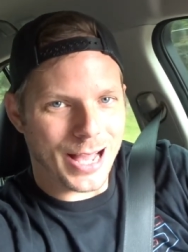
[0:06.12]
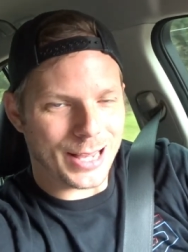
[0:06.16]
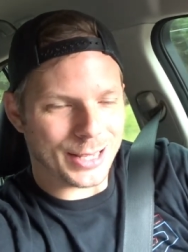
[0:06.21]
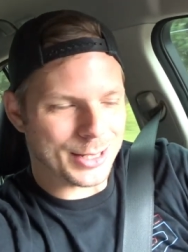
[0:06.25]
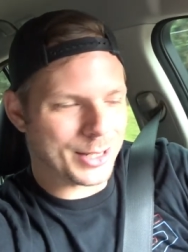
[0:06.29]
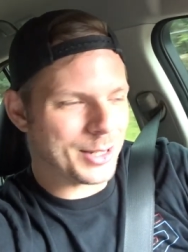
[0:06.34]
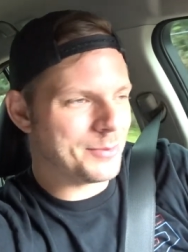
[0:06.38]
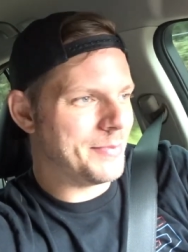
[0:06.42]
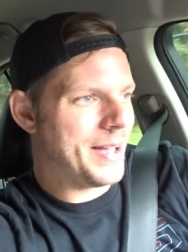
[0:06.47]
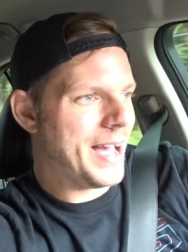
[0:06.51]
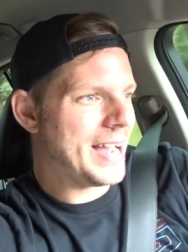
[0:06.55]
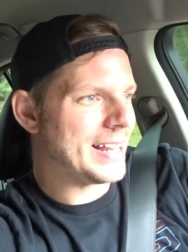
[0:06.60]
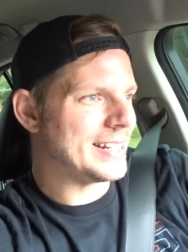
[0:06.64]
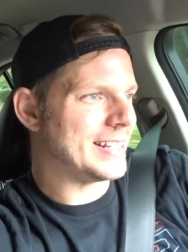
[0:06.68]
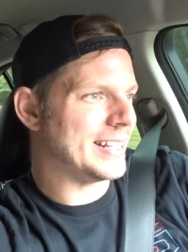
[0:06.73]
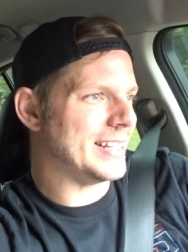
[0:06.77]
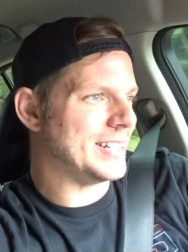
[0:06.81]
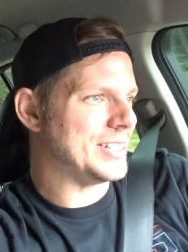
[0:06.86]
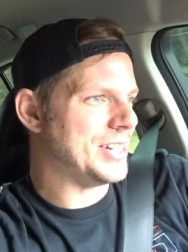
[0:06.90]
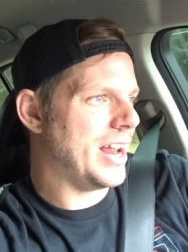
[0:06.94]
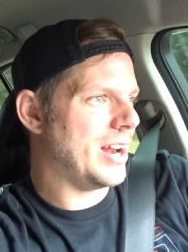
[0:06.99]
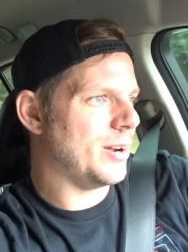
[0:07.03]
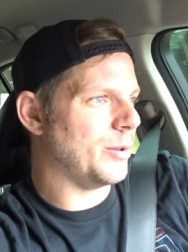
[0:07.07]
welcome back to
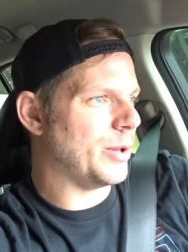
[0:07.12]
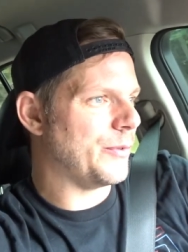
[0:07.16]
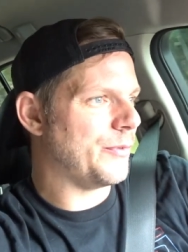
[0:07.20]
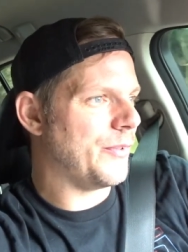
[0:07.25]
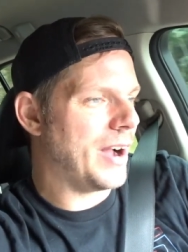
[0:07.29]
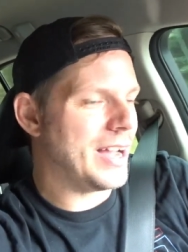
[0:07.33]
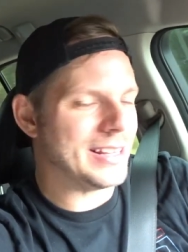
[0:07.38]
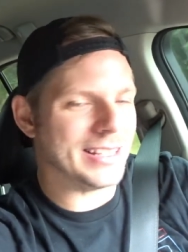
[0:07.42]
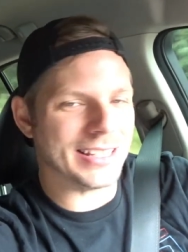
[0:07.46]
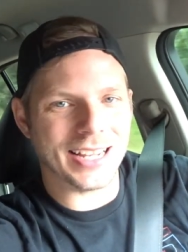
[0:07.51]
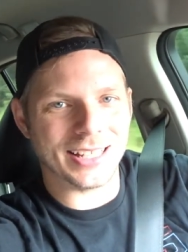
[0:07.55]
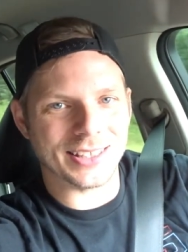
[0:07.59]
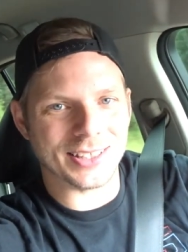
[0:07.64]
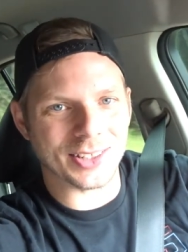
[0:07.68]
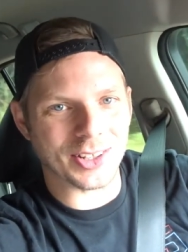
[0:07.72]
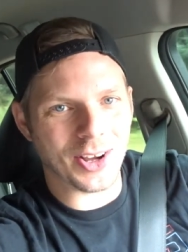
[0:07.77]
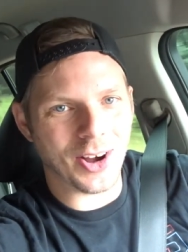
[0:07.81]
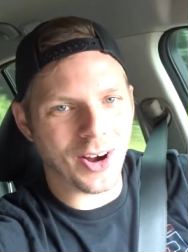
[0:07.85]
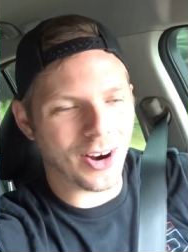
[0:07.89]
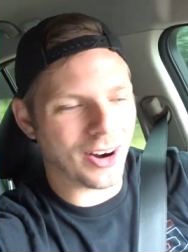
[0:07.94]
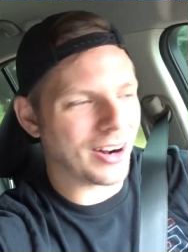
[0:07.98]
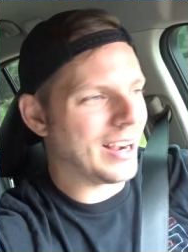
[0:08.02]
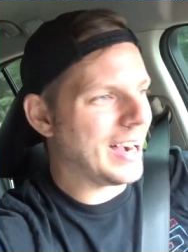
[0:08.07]
the channel. We finally got the
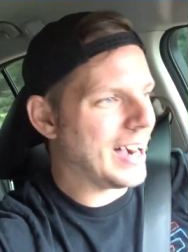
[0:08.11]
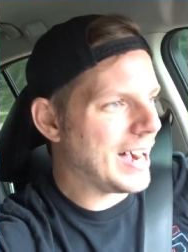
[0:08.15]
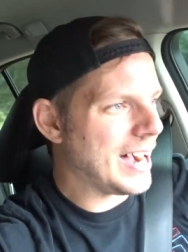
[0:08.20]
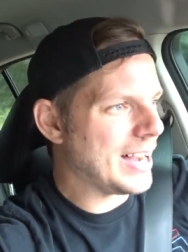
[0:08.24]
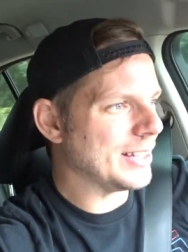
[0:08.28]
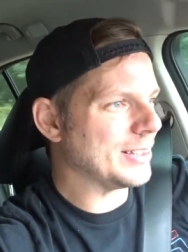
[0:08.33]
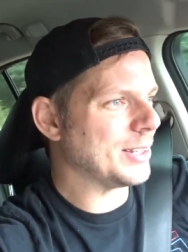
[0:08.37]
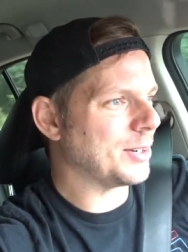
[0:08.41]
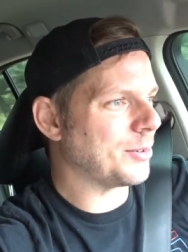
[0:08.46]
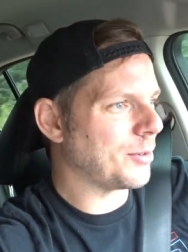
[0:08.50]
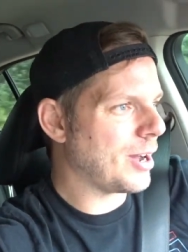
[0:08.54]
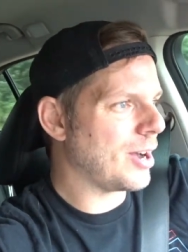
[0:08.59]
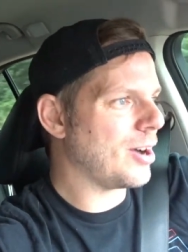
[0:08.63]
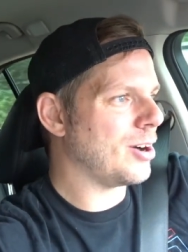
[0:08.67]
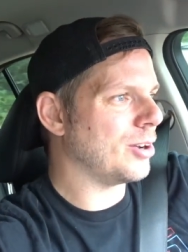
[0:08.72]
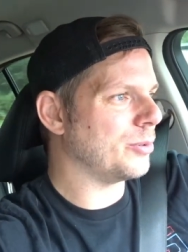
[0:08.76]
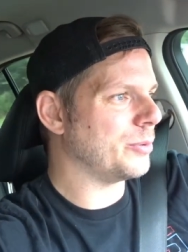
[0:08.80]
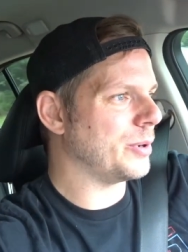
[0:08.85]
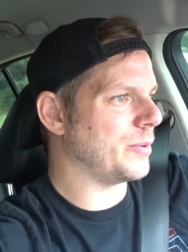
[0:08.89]
car on the road.